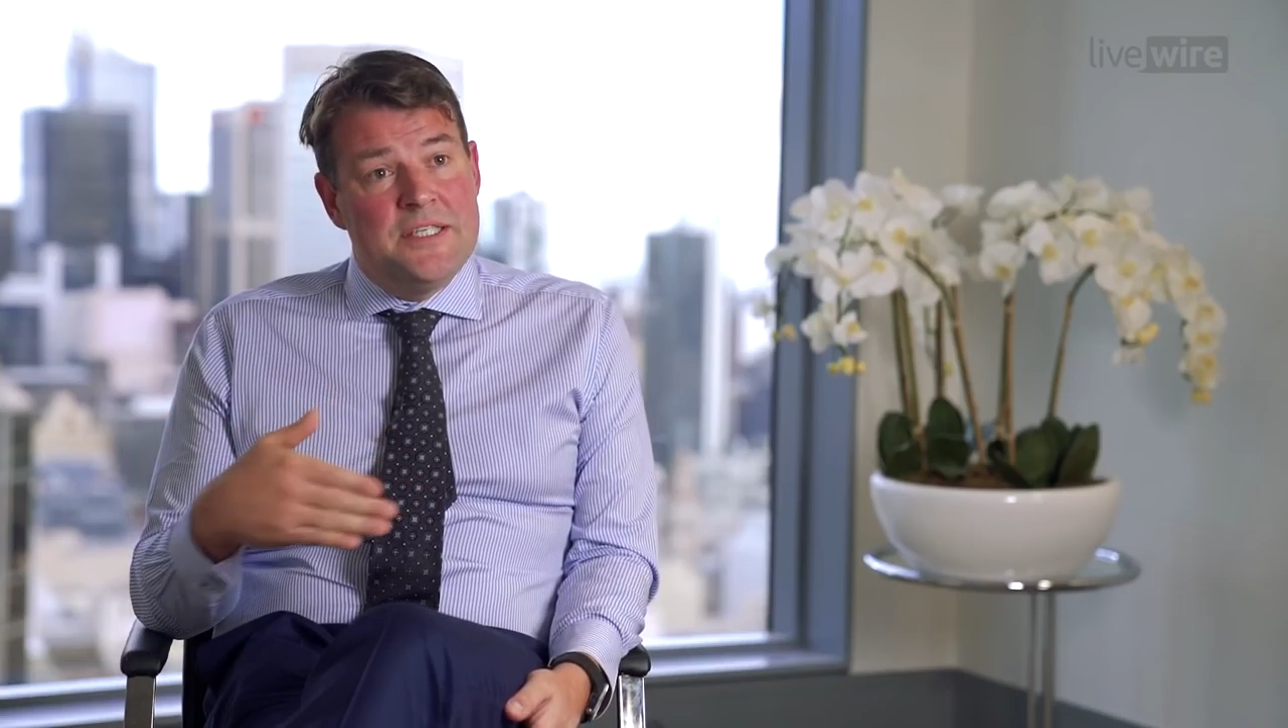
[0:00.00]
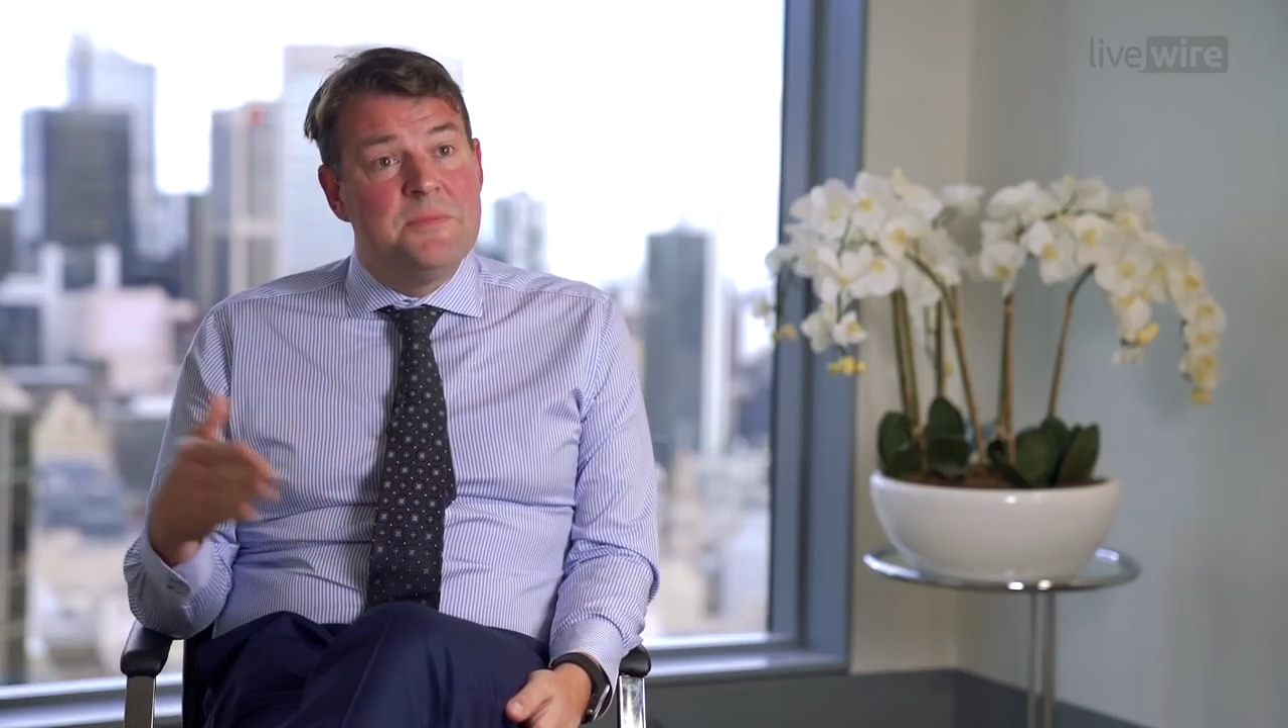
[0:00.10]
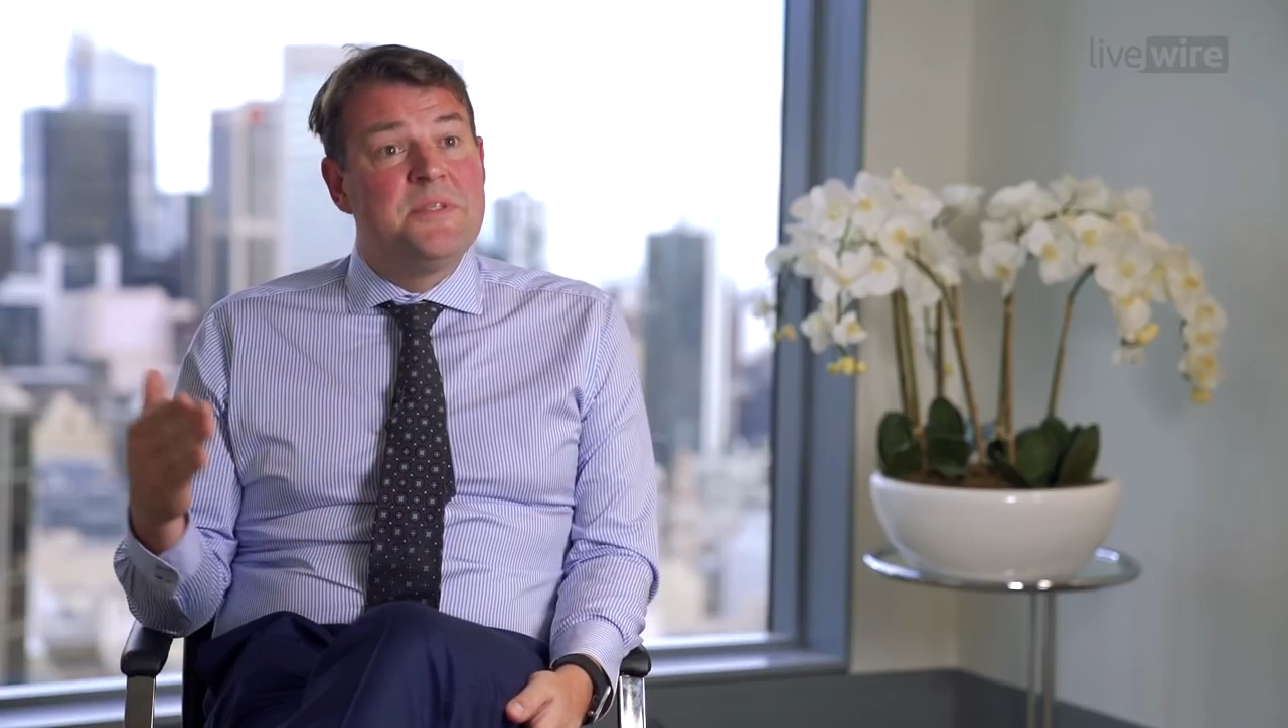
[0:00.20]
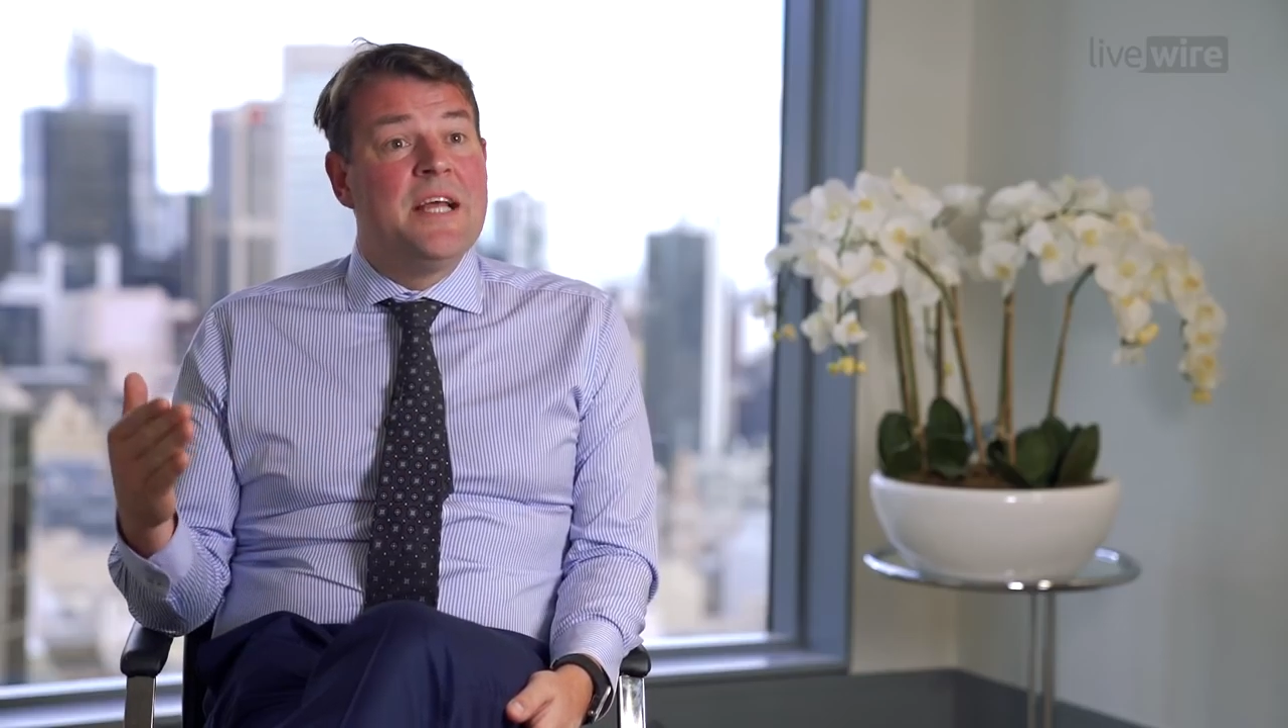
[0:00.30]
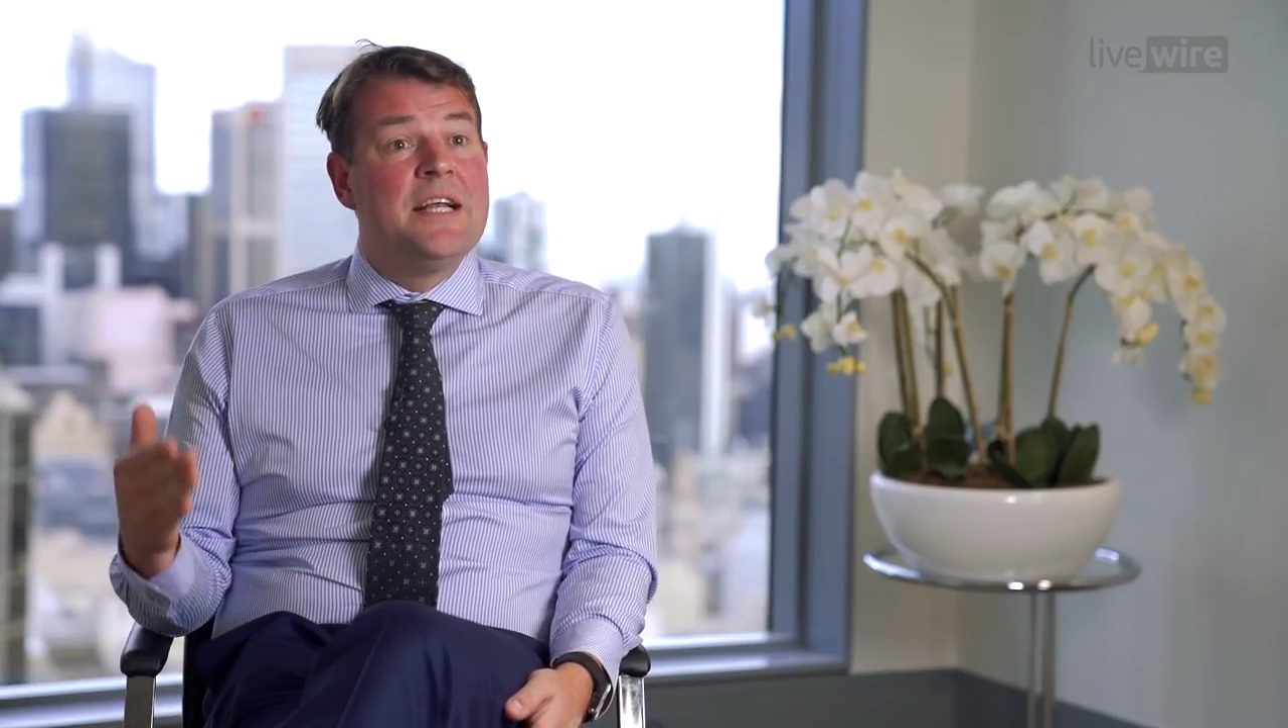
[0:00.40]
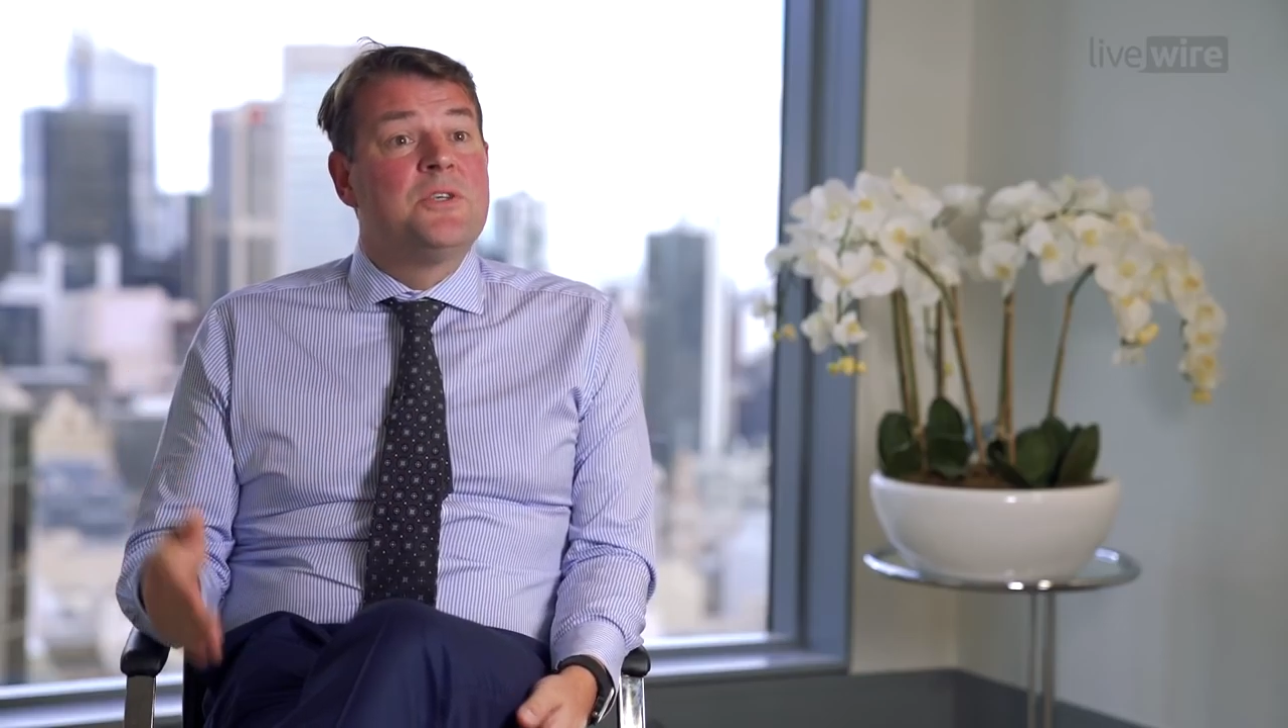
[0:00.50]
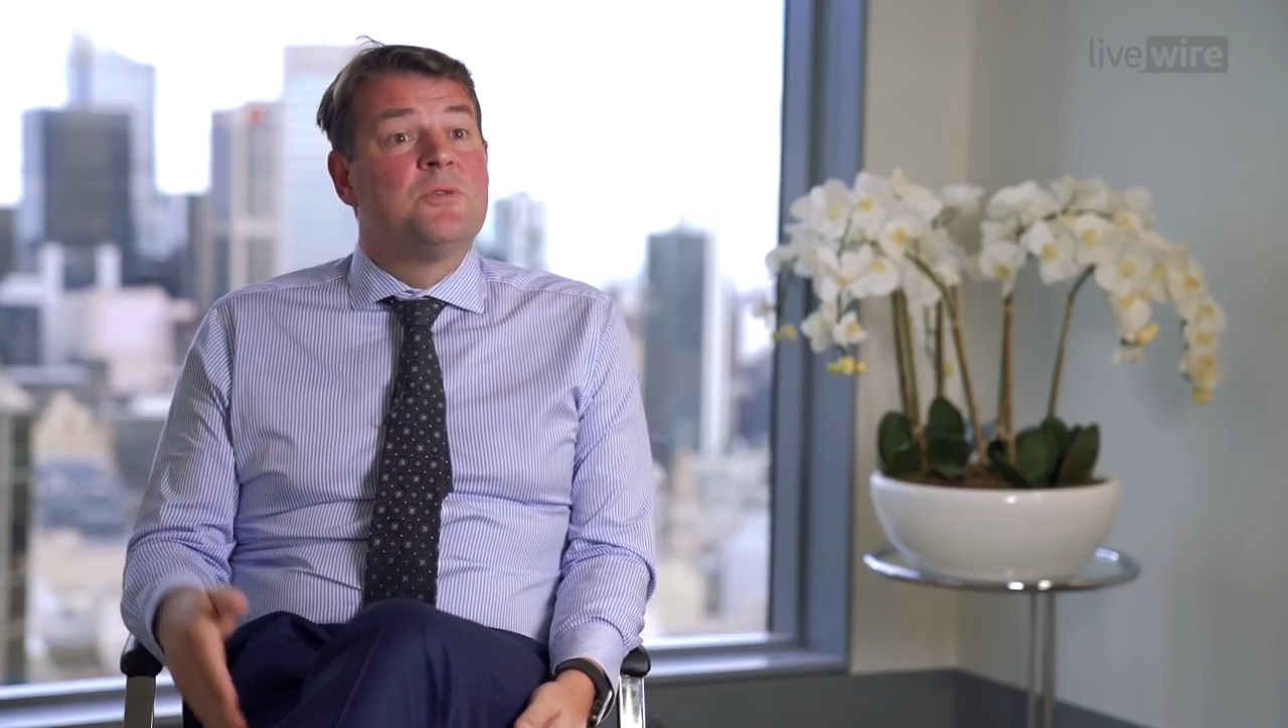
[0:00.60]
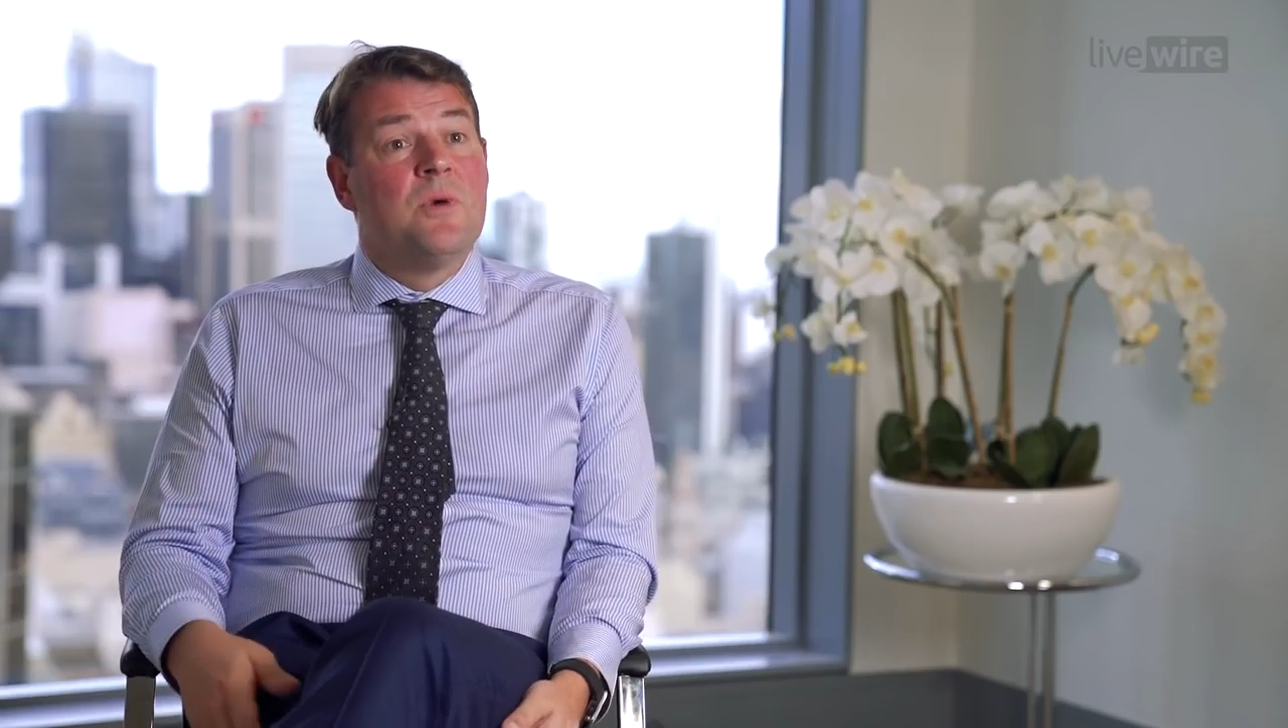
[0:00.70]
substantial